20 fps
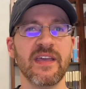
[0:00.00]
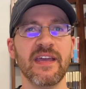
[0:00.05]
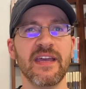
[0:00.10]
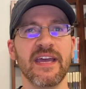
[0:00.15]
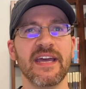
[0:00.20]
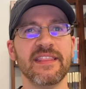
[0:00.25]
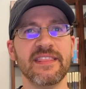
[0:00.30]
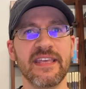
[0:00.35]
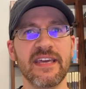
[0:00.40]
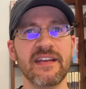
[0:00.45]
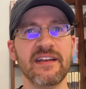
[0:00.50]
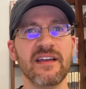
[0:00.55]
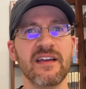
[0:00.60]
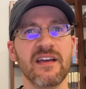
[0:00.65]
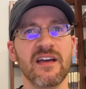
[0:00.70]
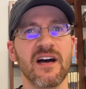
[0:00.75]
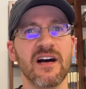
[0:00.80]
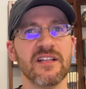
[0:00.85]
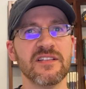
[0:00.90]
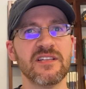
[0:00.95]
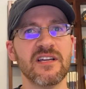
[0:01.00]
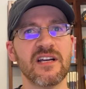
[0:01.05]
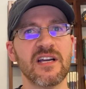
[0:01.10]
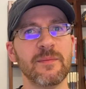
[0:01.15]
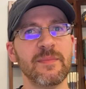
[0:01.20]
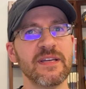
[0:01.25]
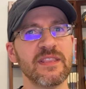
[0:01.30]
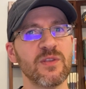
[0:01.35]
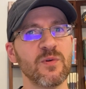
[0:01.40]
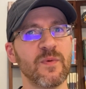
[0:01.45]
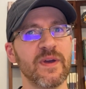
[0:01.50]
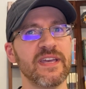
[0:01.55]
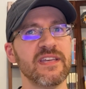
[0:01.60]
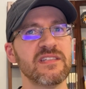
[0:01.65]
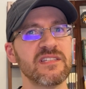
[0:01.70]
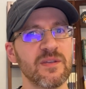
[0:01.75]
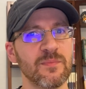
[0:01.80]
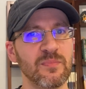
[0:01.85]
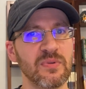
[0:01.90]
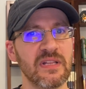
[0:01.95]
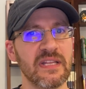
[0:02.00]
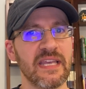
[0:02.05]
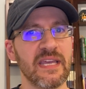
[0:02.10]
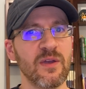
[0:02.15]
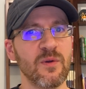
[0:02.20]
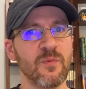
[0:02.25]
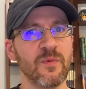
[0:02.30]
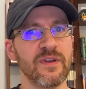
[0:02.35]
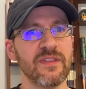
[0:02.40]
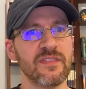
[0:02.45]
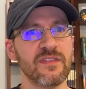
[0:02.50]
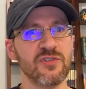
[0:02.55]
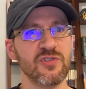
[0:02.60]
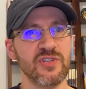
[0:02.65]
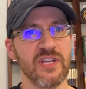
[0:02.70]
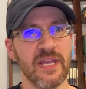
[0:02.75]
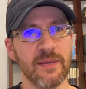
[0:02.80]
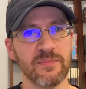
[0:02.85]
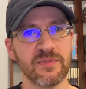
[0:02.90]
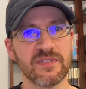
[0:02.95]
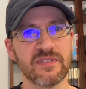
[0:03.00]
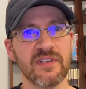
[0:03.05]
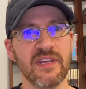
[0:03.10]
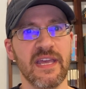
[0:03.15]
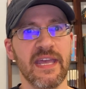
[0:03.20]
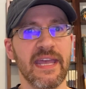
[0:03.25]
And then I'll talk about the ways to play with the shapes